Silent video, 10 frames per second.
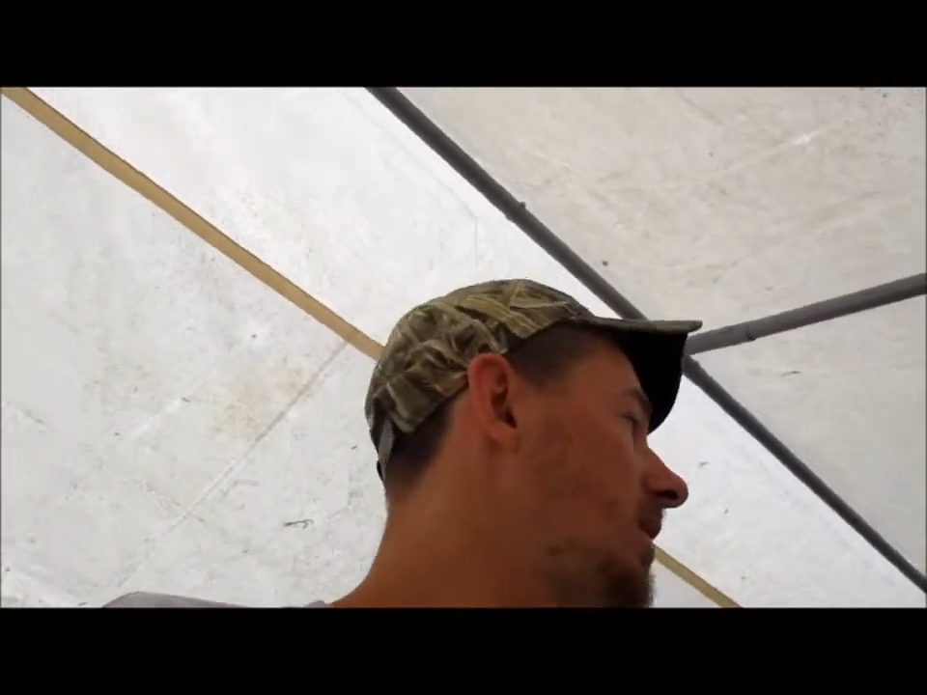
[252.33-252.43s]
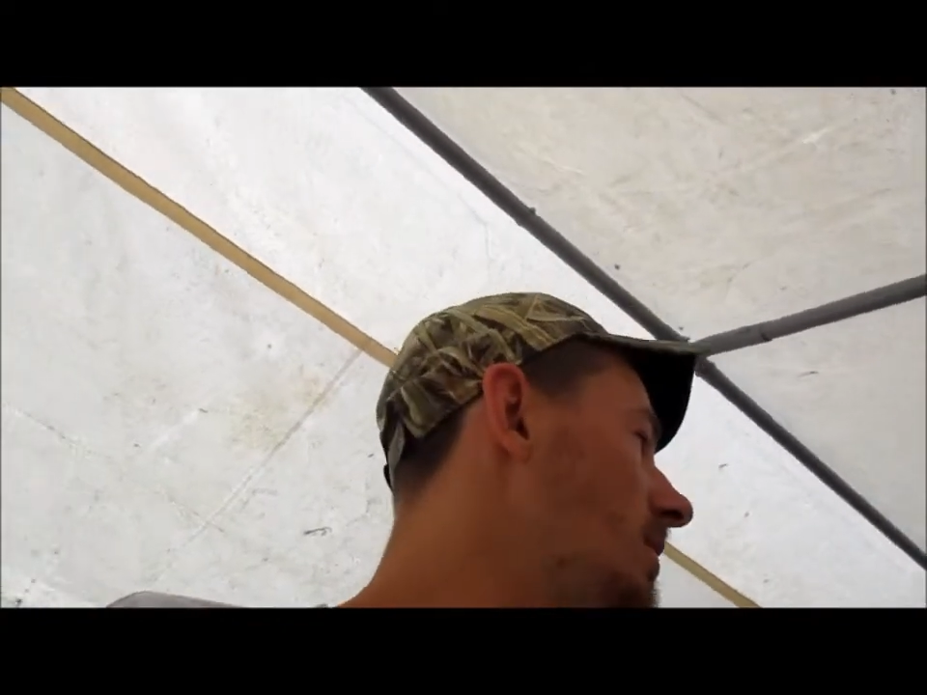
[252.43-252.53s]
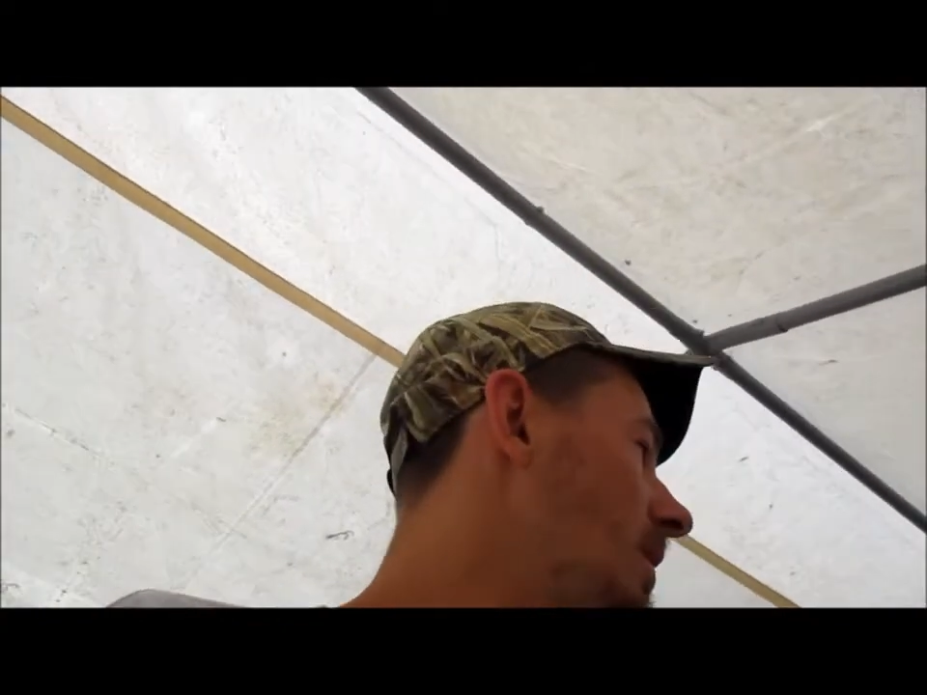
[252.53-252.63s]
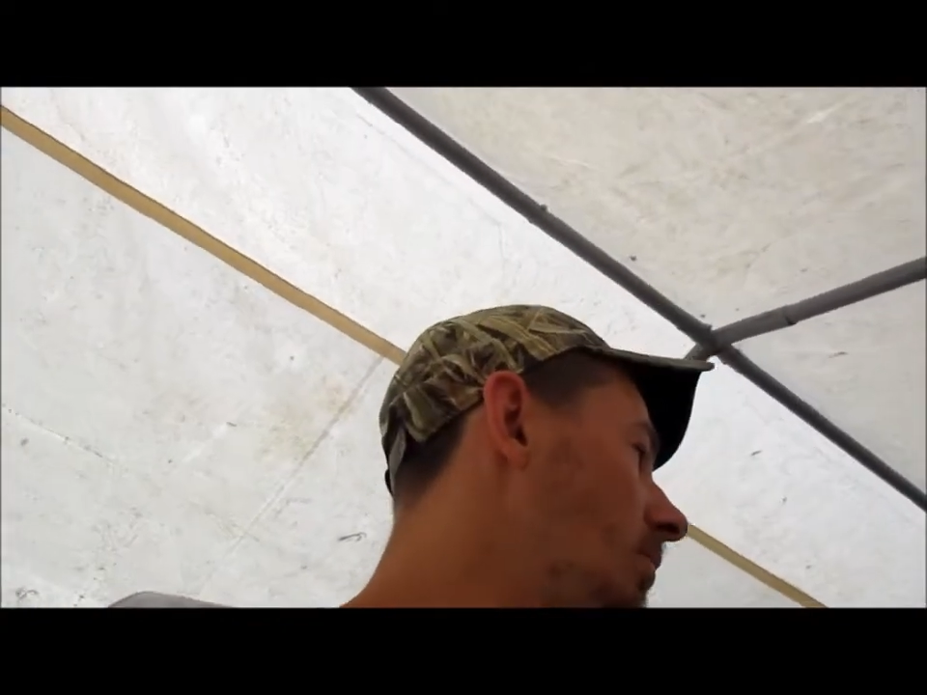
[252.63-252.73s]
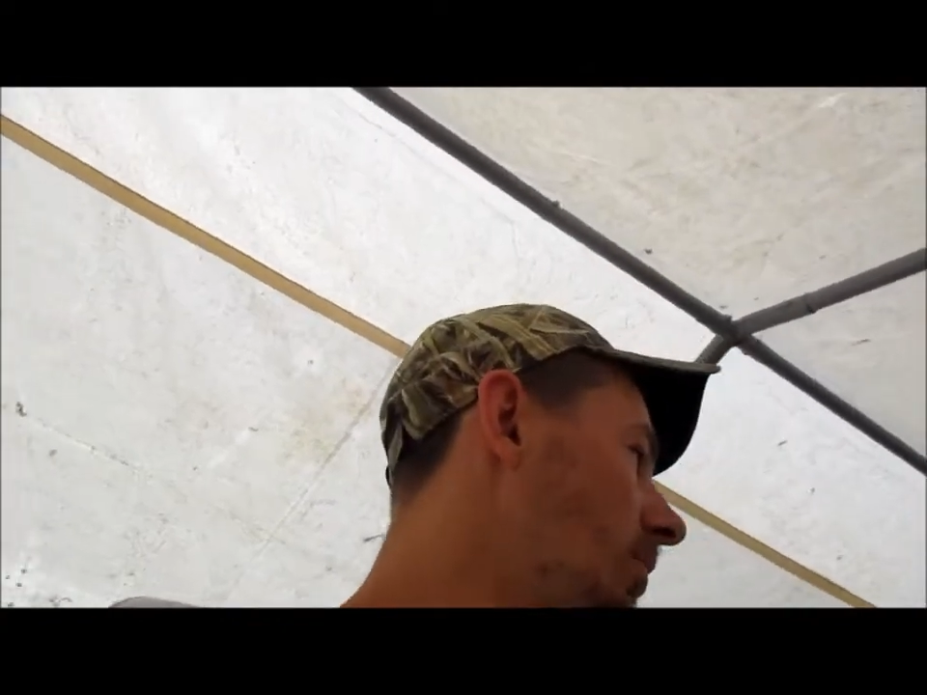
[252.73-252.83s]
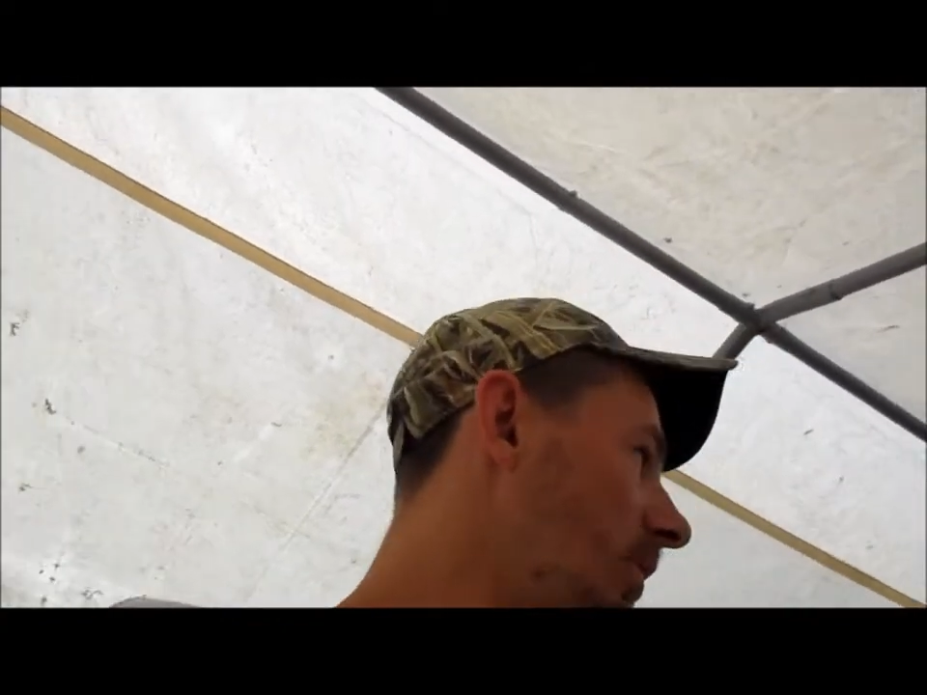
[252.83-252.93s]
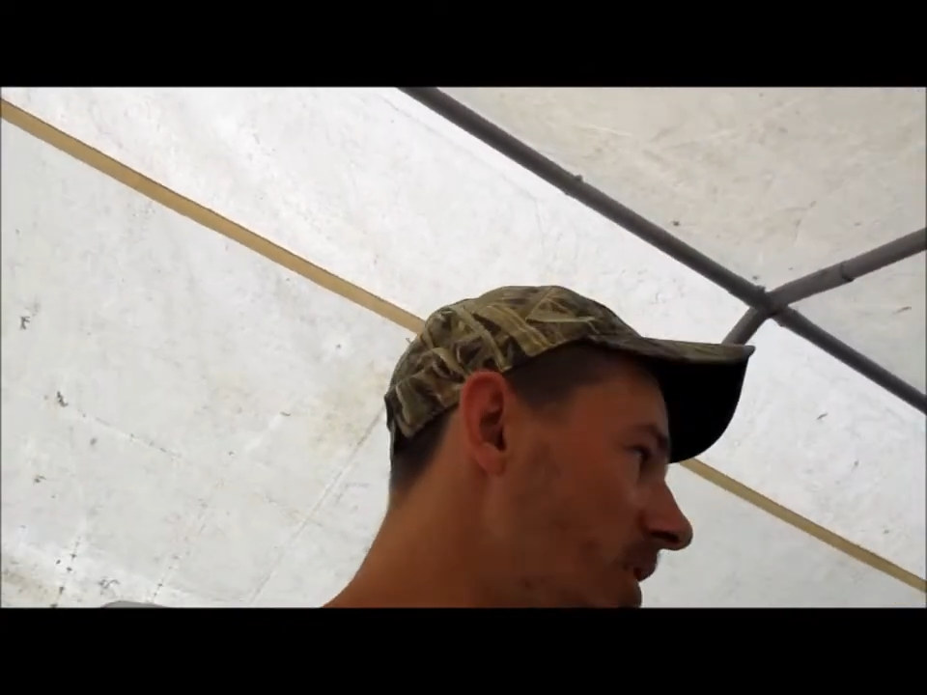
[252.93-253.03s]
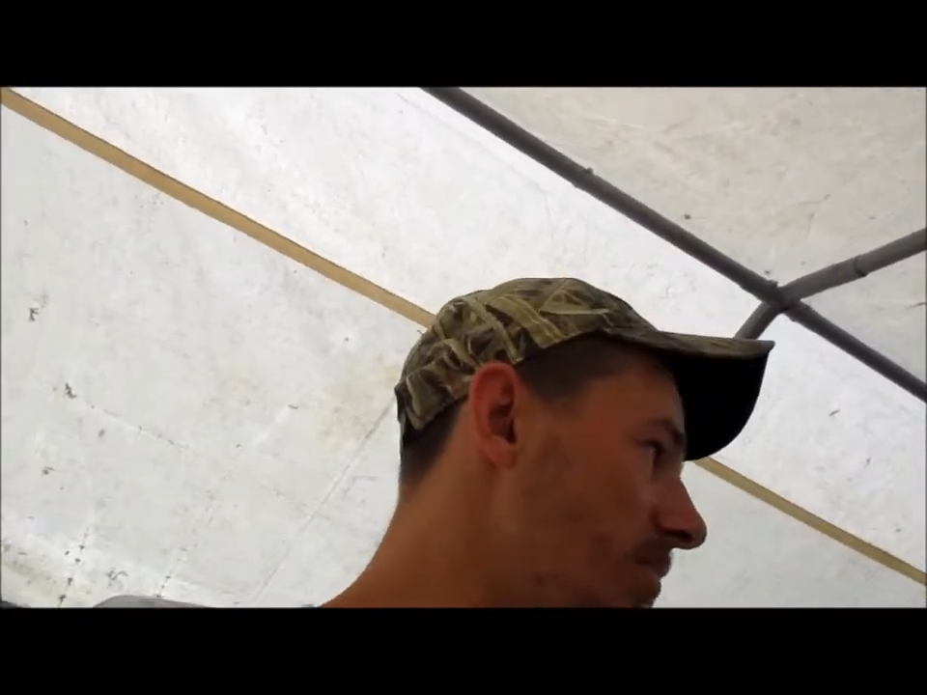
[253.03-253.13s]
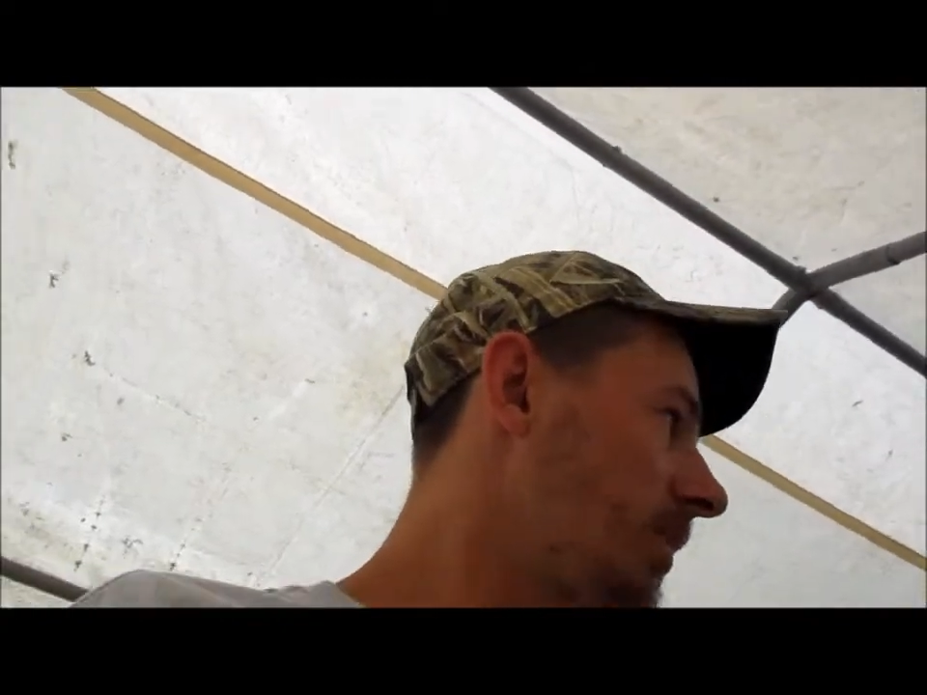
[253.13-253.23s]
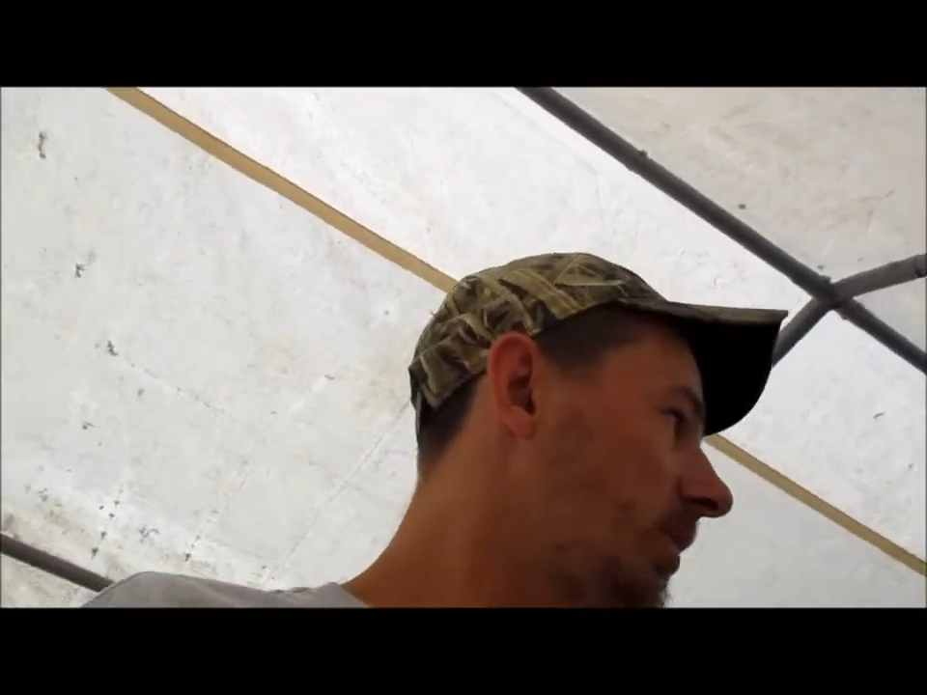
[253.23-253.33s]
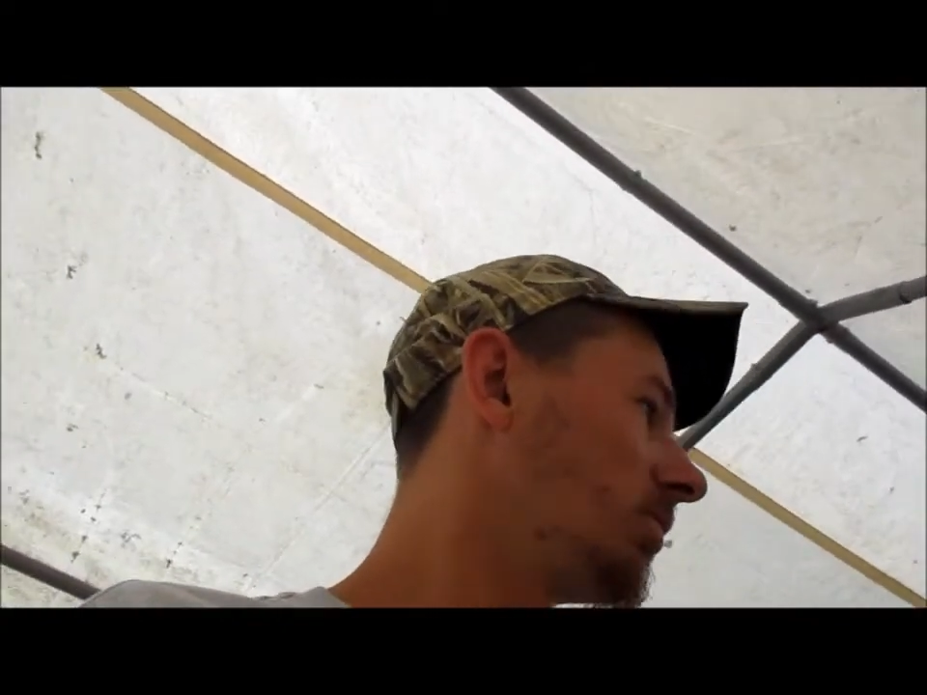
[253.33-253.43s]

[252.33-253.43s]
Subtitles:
and we'll at least put the